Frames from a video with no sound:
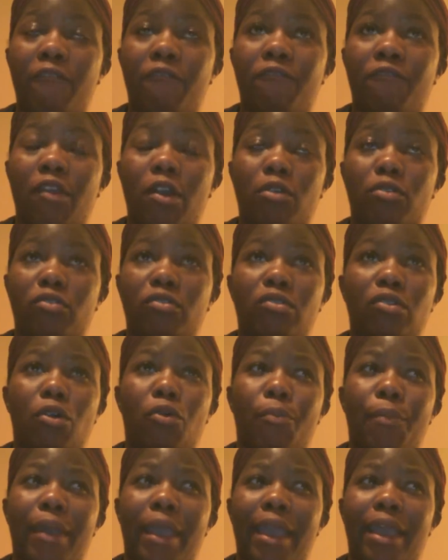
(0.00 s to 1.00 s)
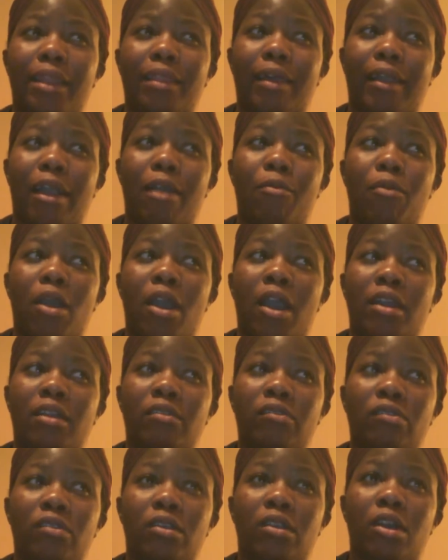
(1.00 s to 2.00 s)
felt so bad. Like, I would
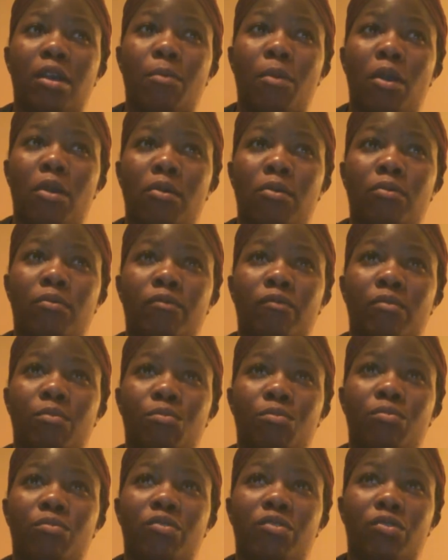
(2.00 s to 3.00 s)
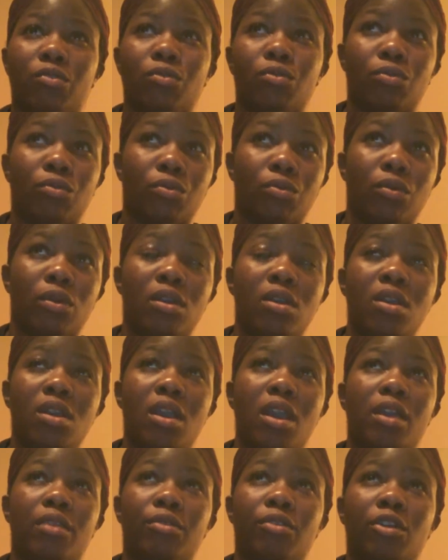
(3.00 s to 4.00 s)
honestly come home from school
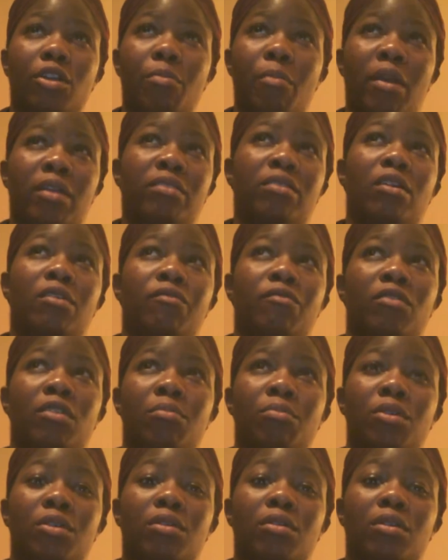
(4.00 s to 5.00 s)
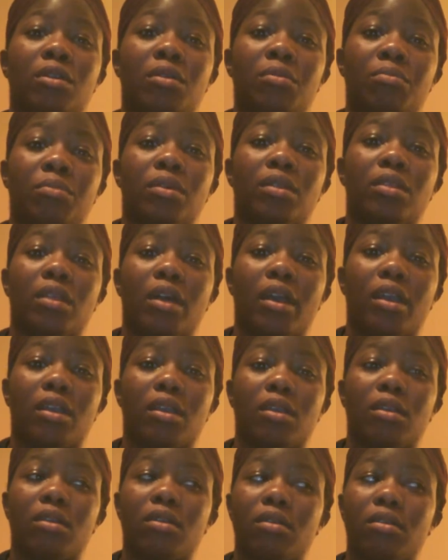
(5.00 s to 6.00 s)
and look myself in the mirror and be
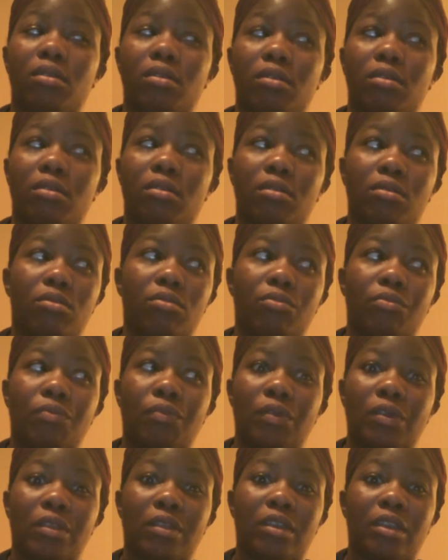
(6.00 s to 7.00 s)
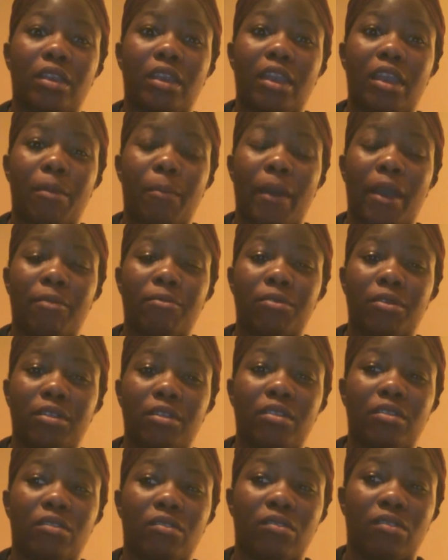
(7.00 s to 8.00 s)
like, really? Am I
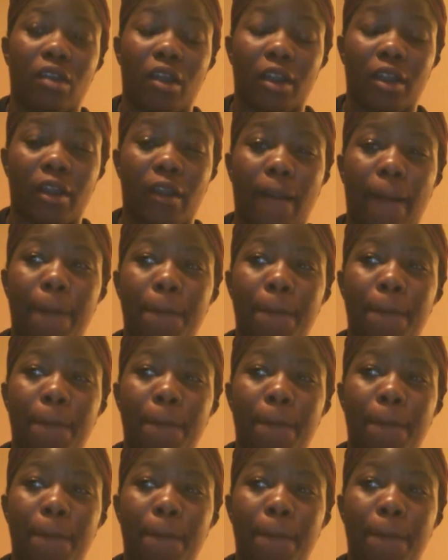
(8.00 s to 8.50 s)
really this dark?